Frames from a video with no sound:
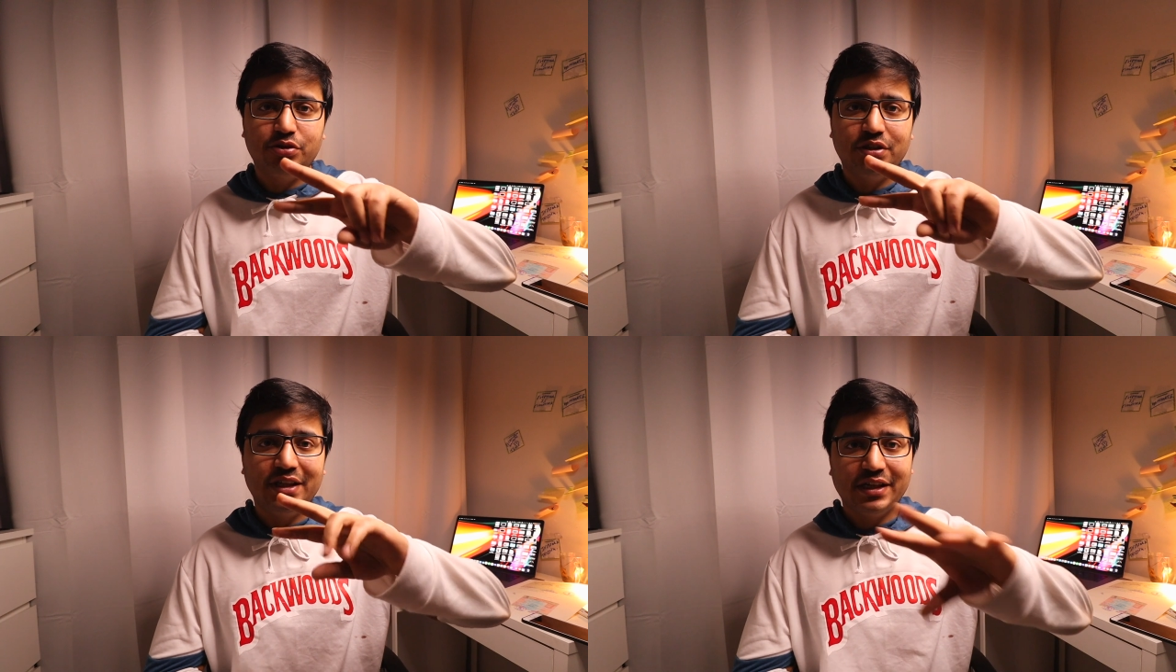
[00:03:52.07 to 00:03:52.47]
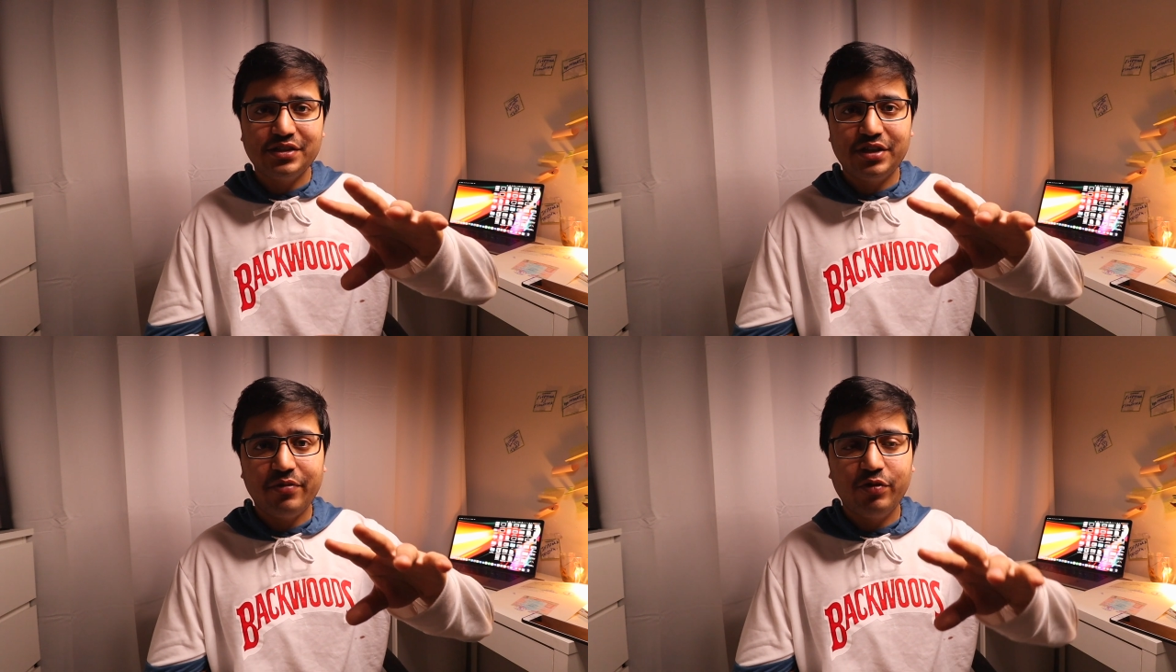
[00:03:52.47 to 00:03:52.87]
So the
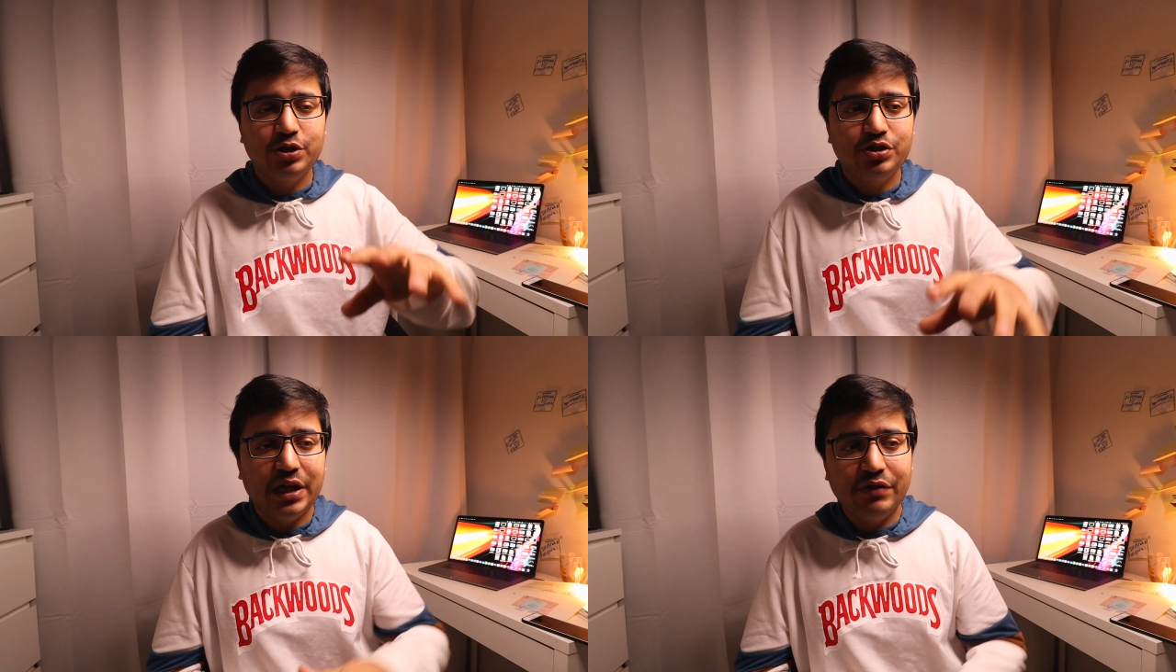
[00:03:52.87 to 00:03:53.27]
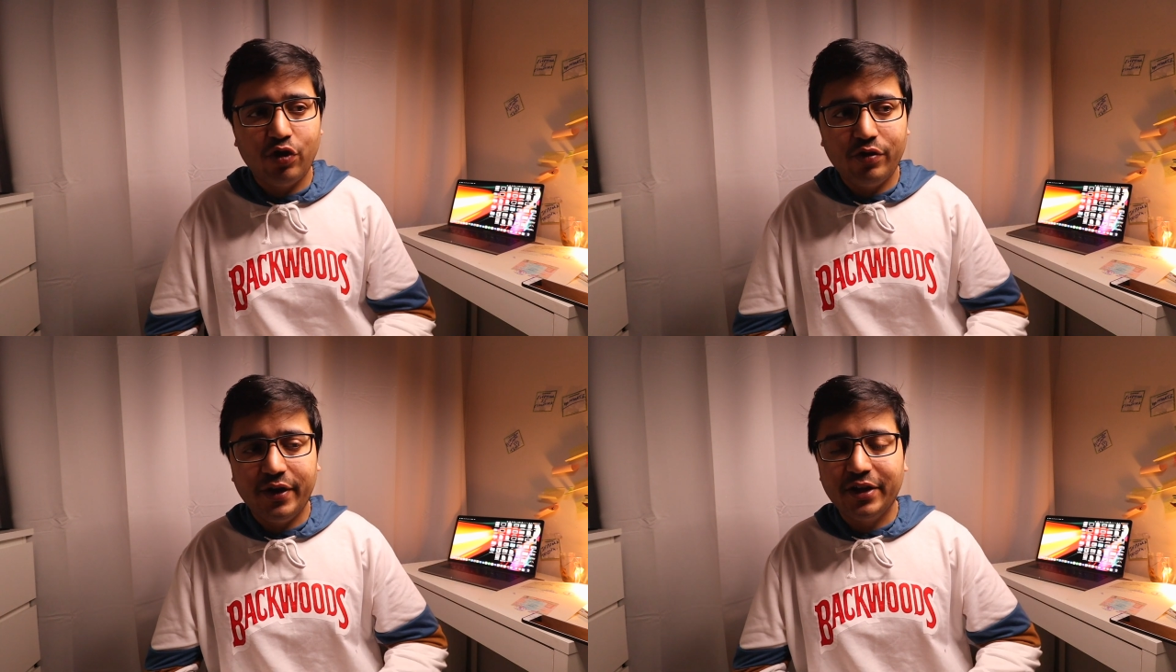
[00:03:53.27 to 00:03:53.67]
second step which is
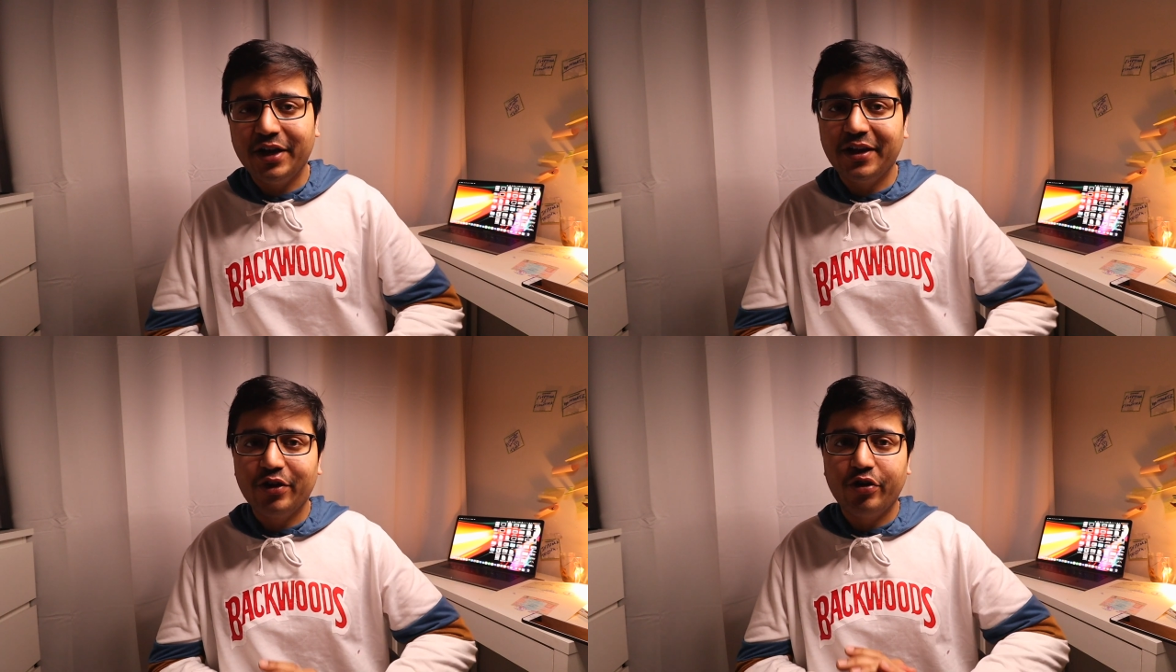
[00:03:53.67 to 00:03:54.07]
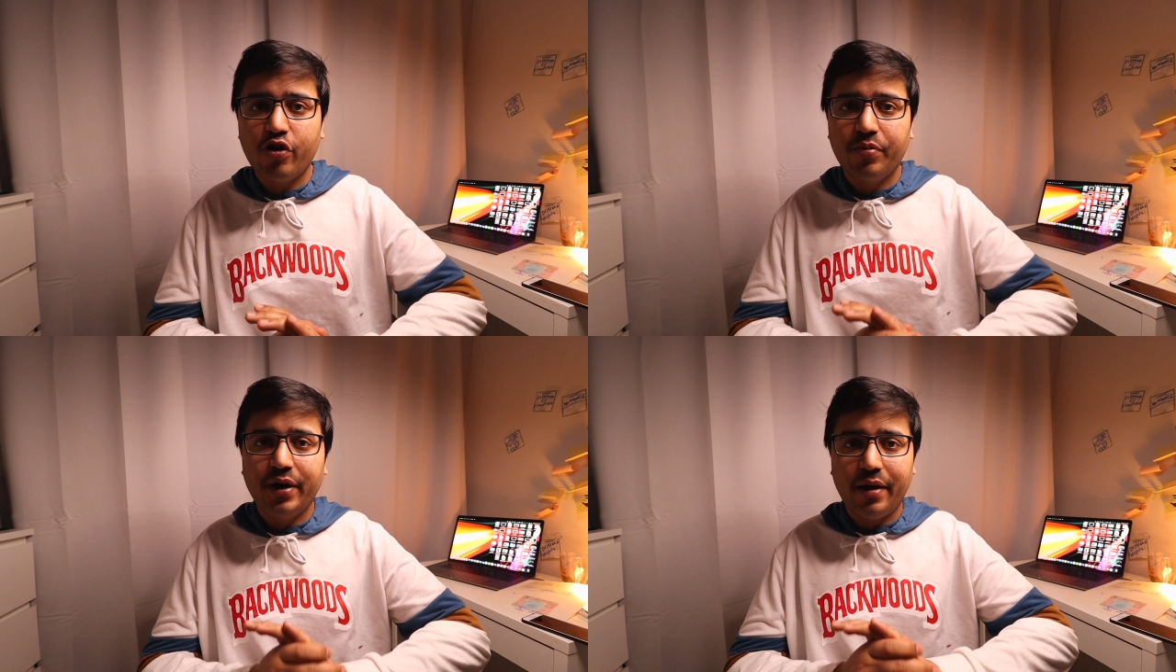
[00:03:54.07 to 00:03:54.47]
involved in getting your
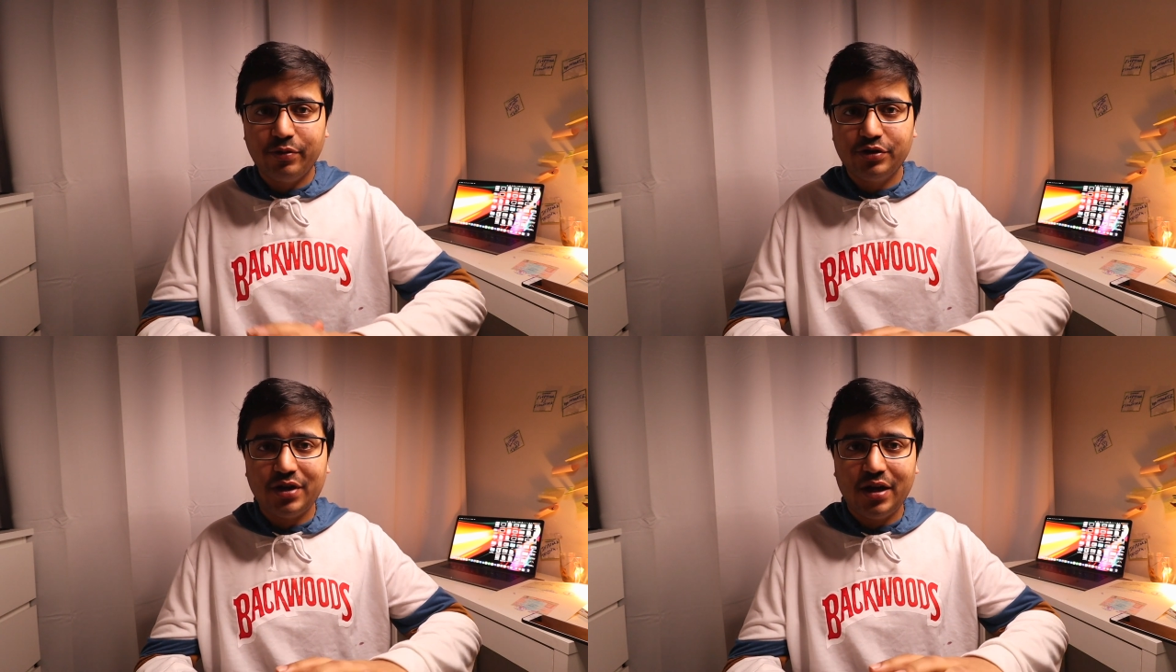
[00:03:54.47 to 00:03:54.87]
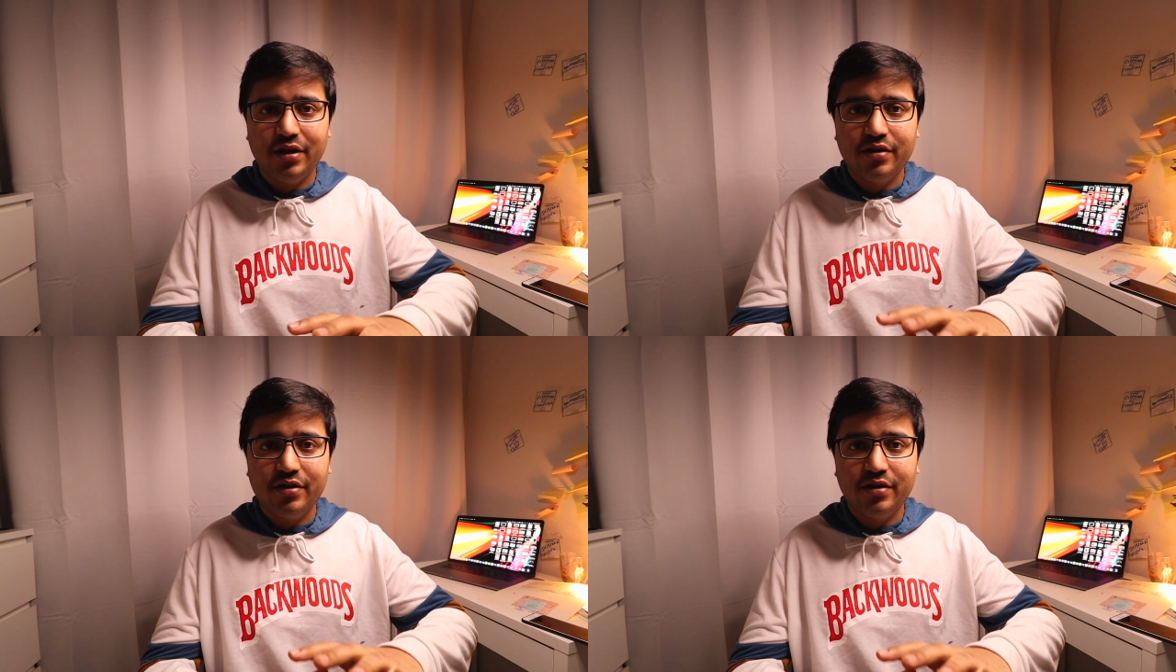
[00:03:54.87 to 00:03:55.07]
document apostille